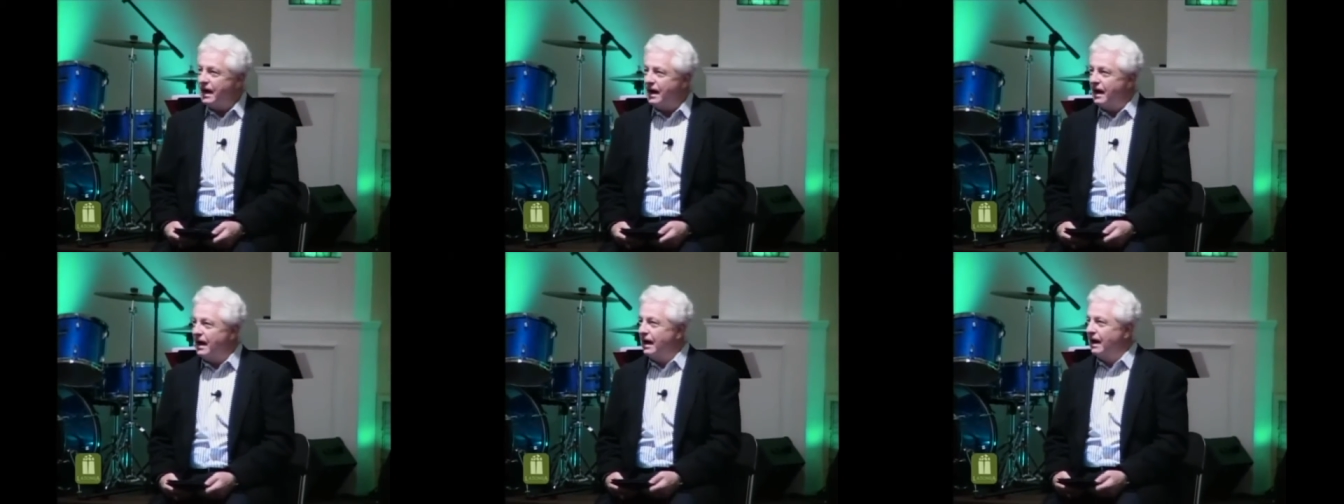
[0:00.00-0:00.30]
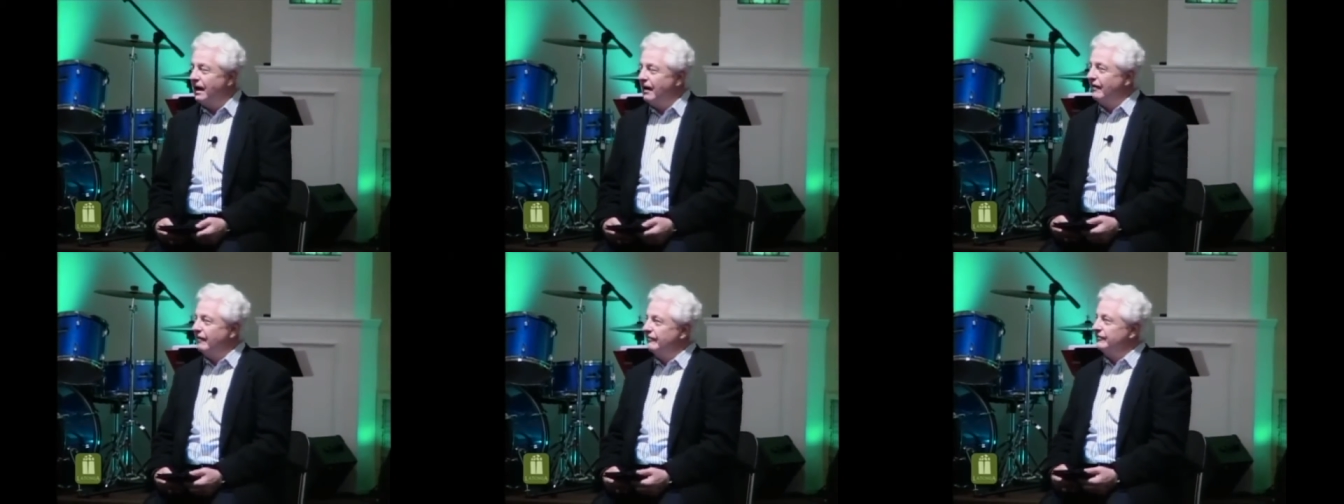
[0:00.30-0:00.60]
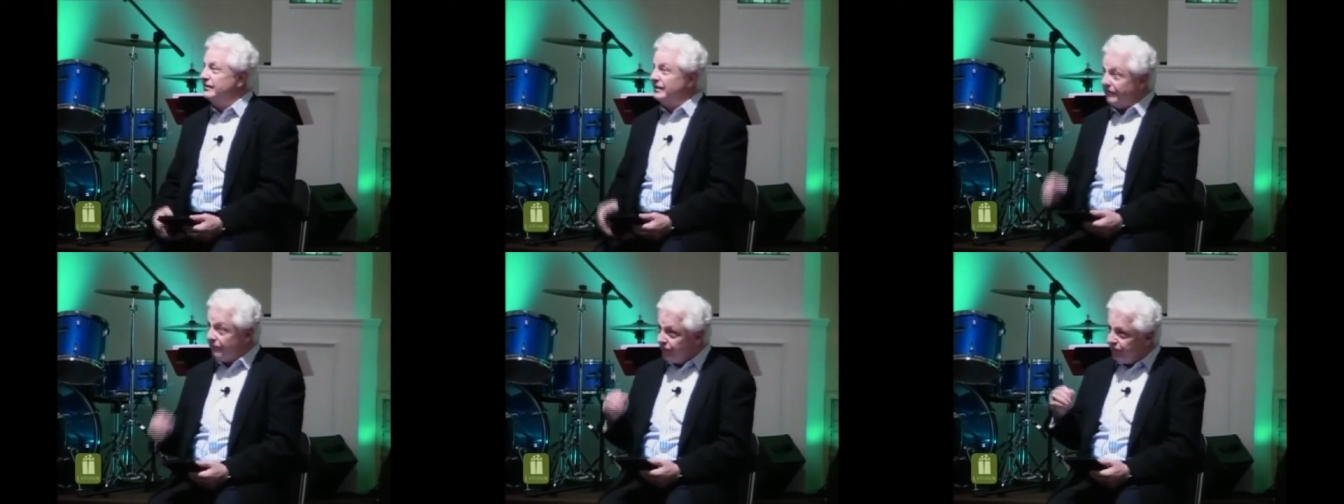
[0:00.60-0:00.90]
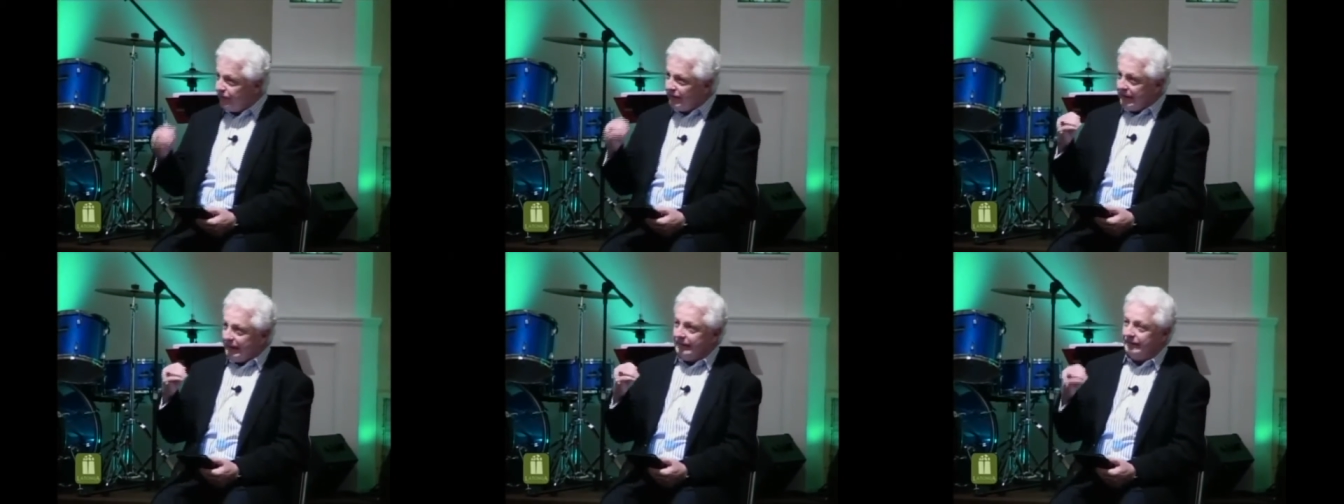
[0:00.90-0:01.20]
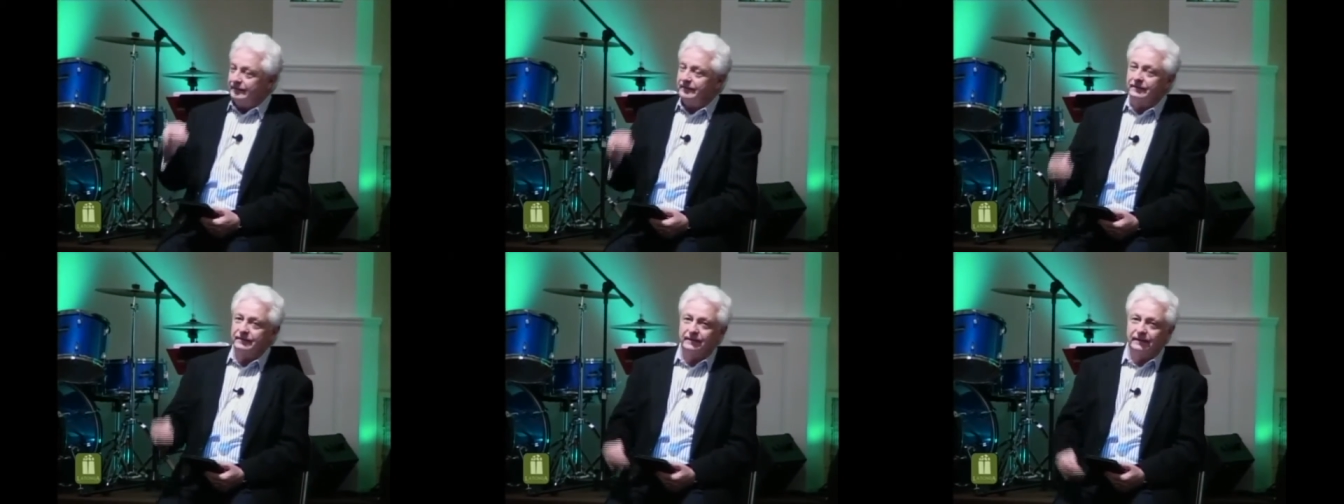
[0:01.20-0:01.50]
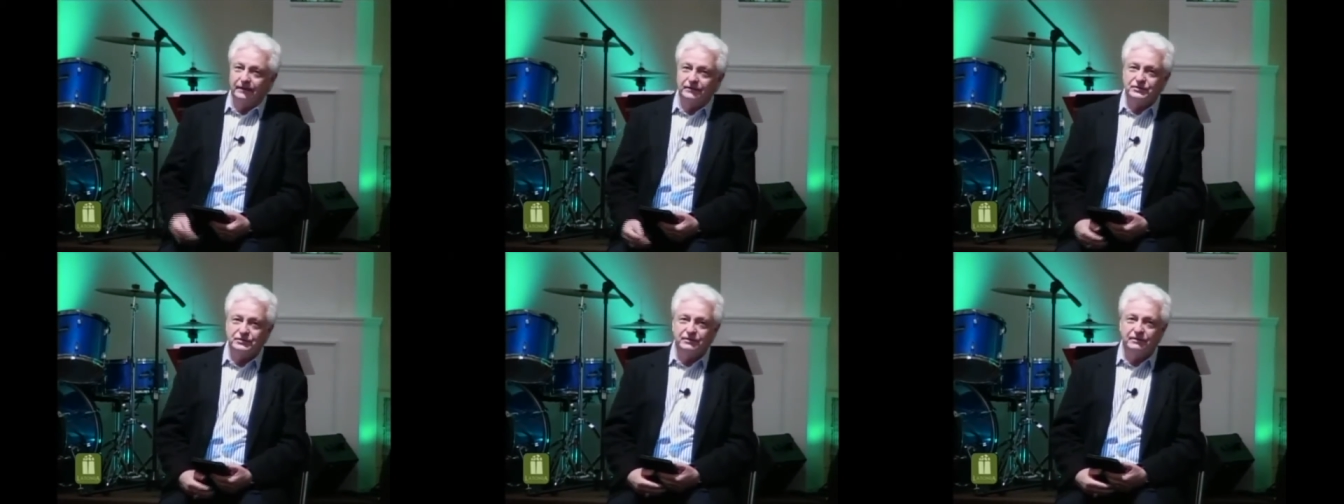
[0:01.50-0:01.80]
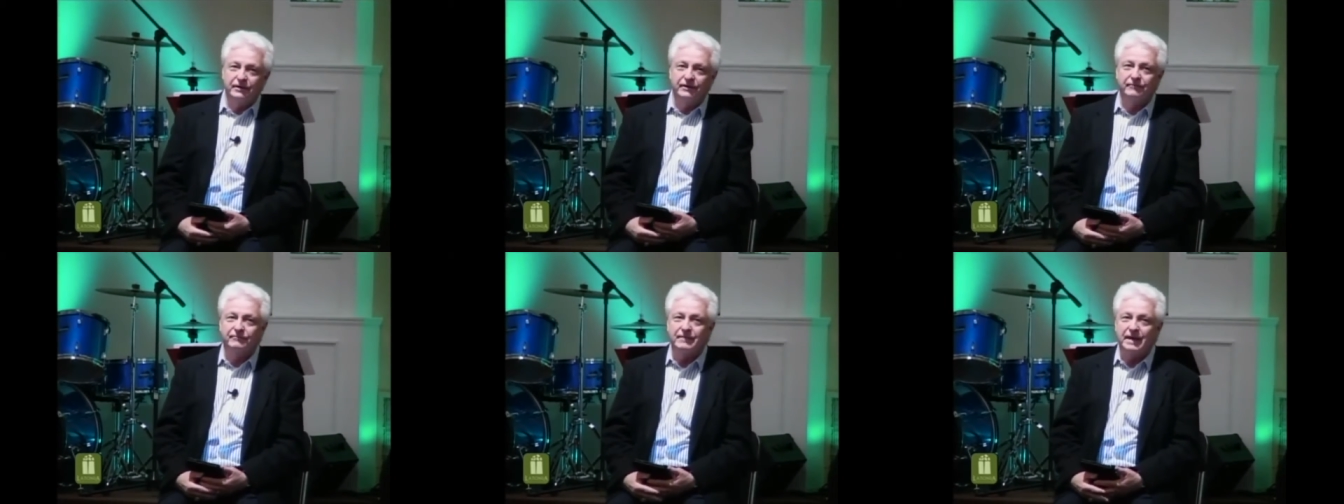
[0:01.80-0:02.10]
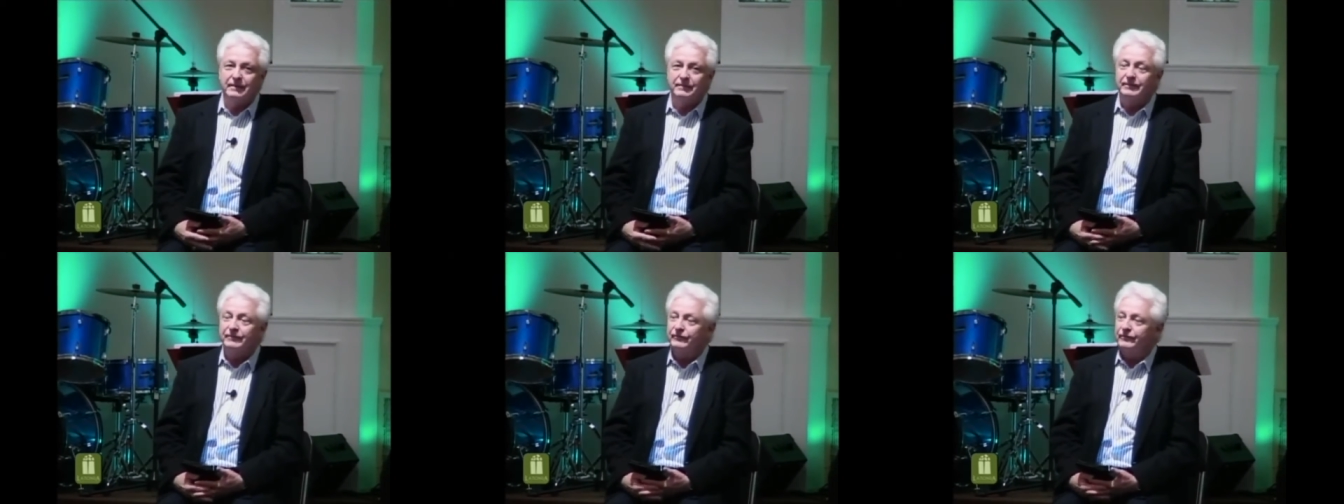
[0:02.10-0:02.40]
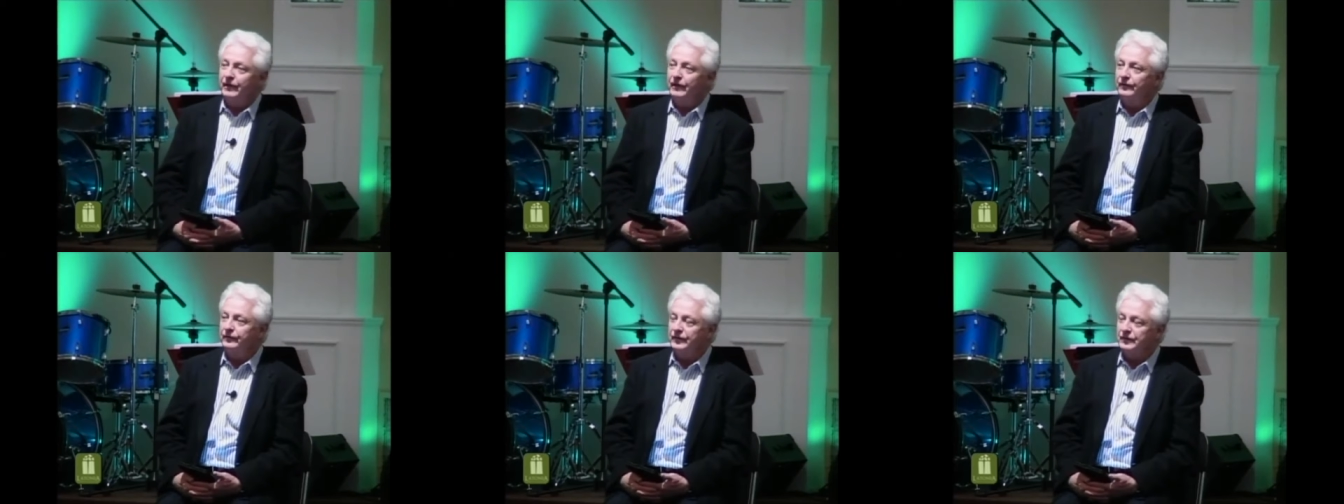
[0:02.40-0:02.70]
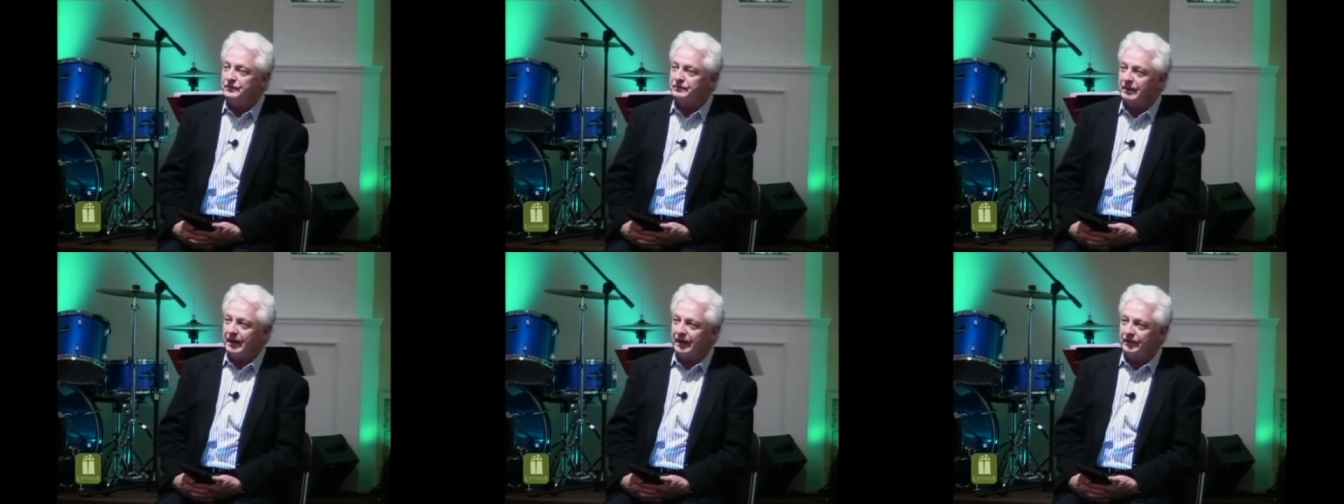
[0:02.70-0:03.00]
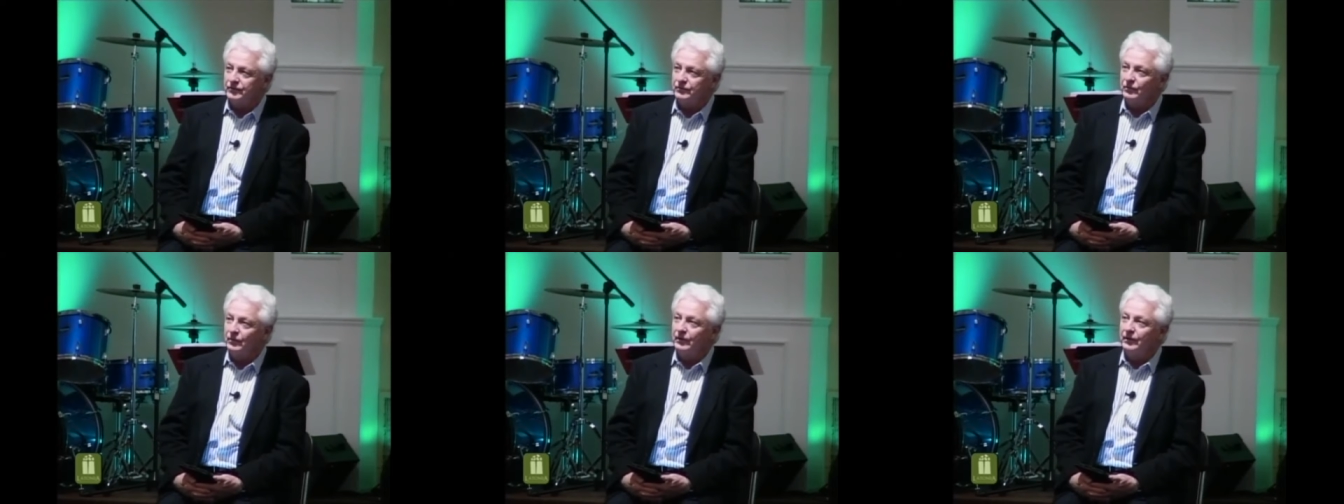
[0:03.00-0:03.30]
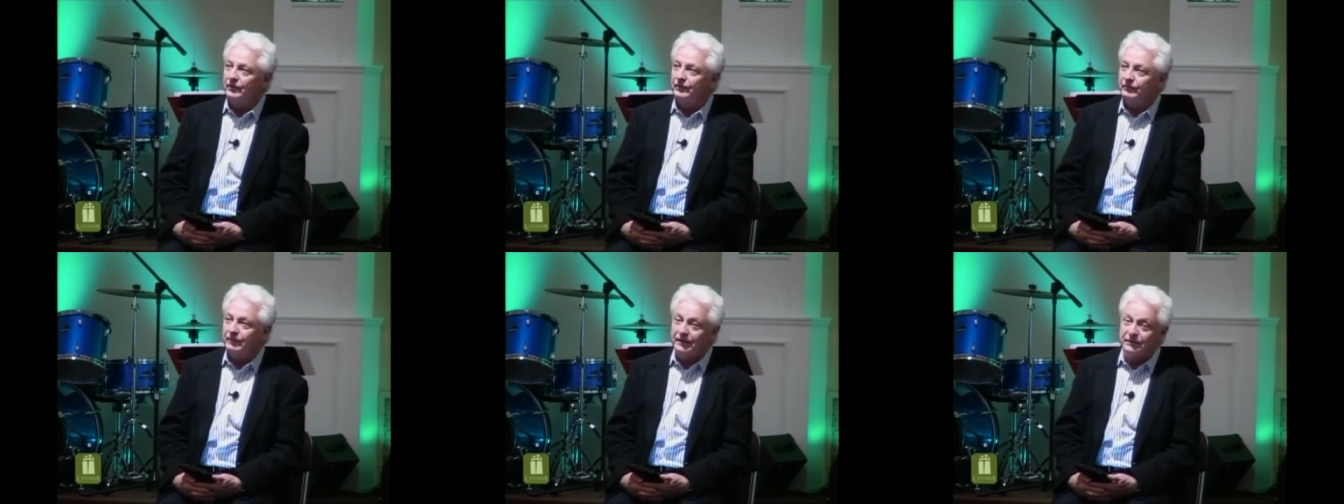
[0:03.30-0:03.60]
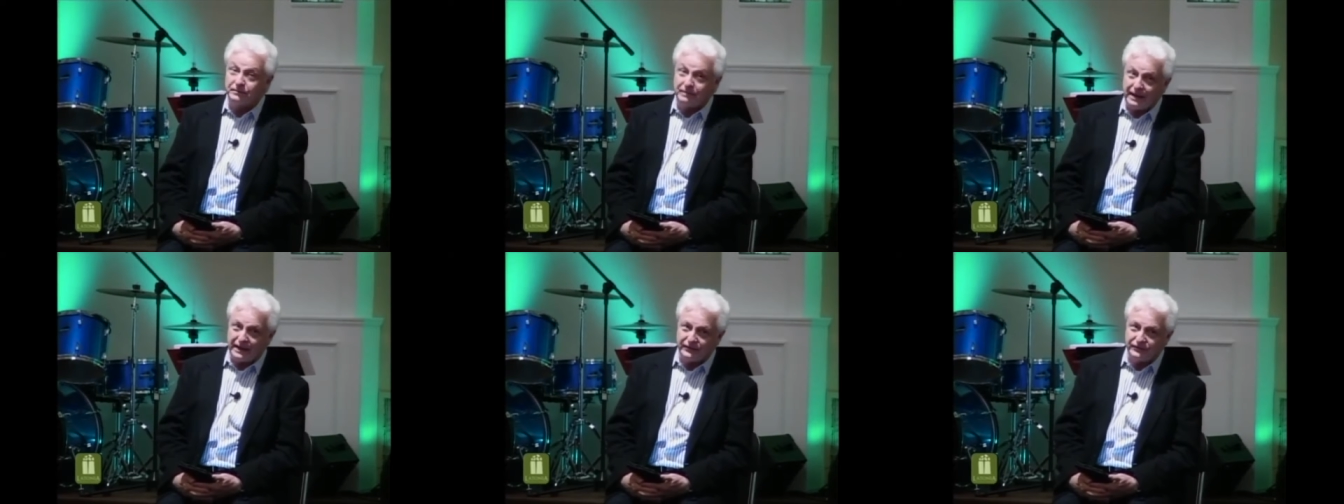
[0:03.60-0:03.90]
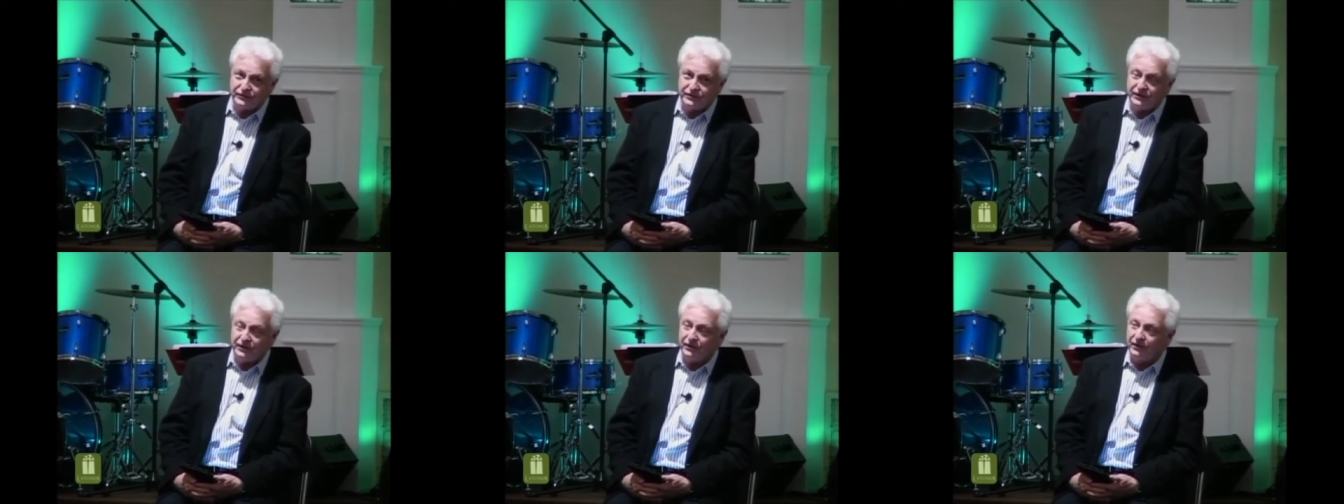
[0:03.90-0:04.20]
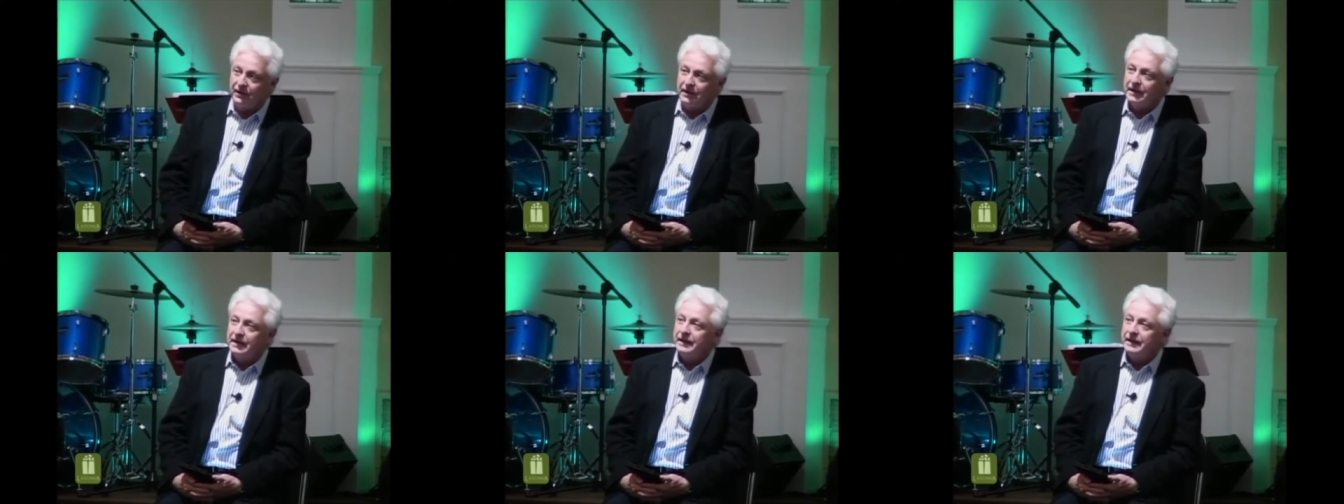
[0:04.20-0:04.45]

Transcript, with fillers: of defeat that you have maybe felt this past, this past year?